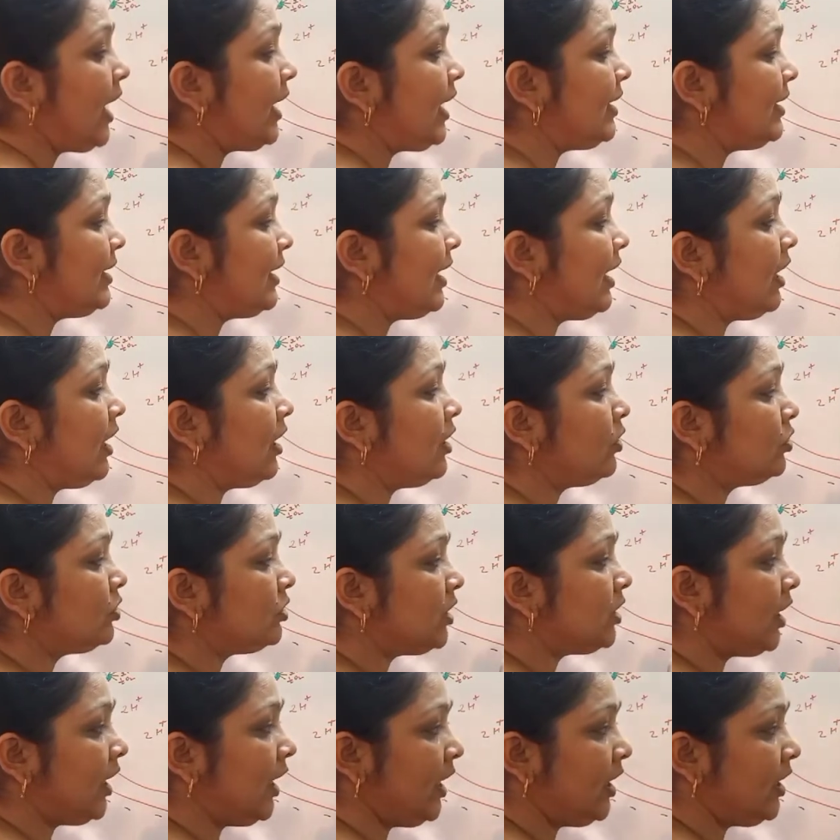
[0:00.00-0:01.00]
and now
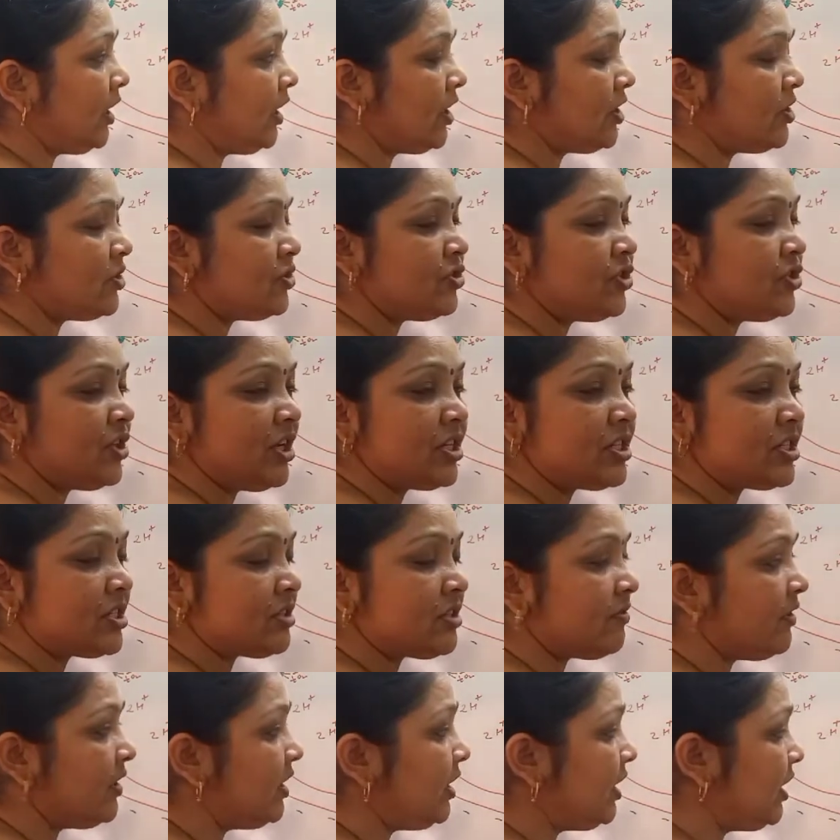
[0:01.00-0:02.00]
the energy
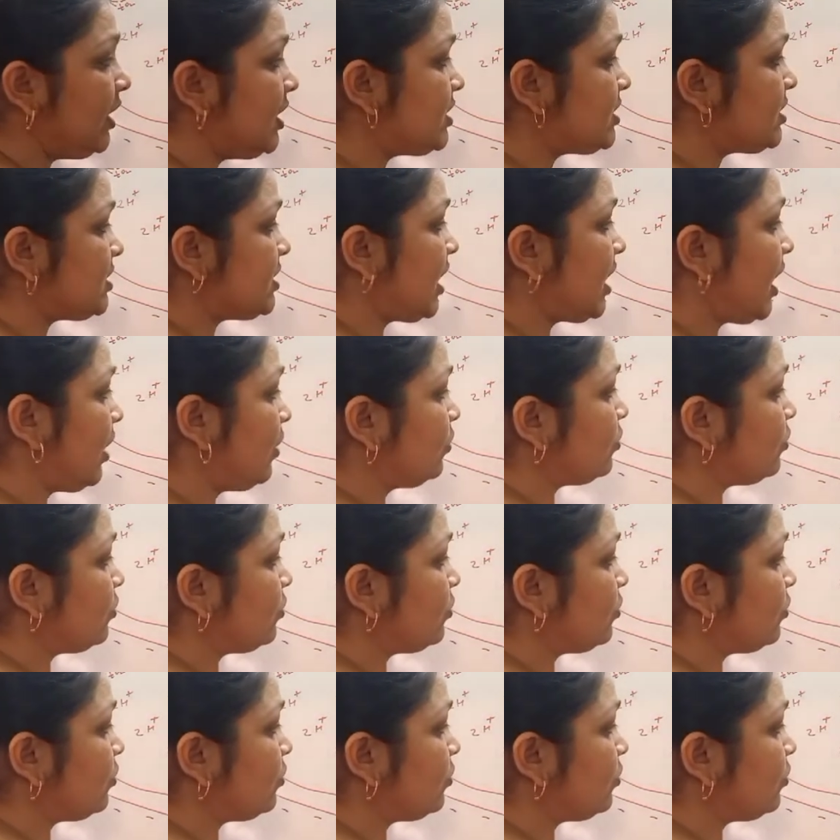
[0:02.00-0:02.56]
is released